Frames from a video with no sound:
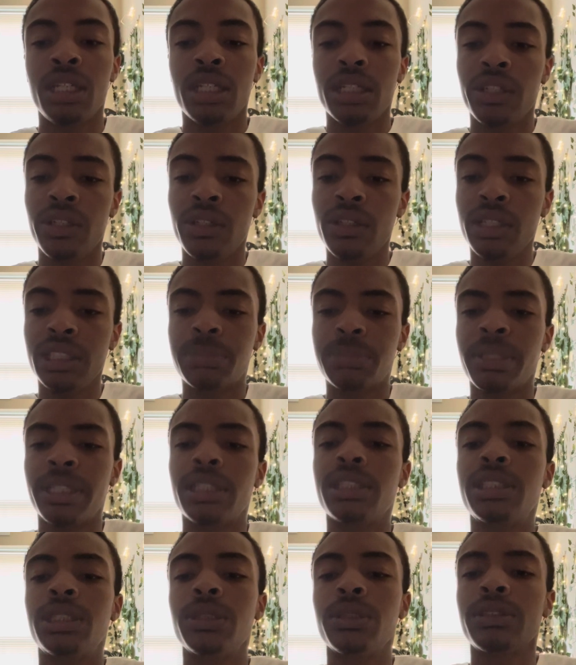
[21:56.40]
Can you explain
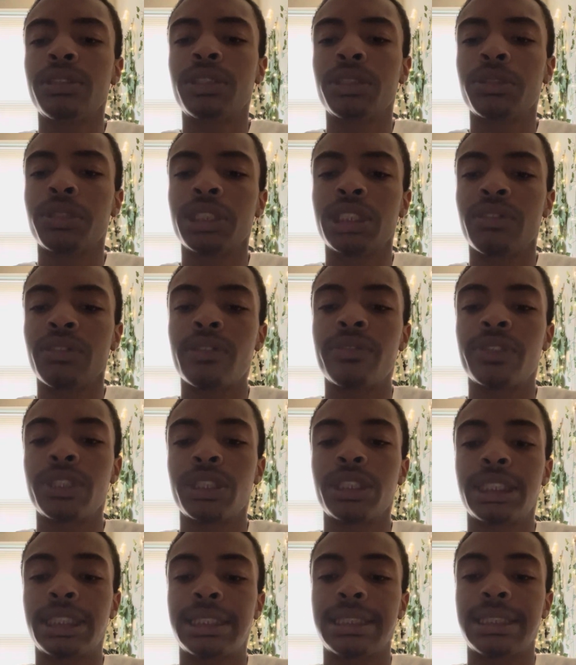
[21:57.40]
the Two of Swords in reverse?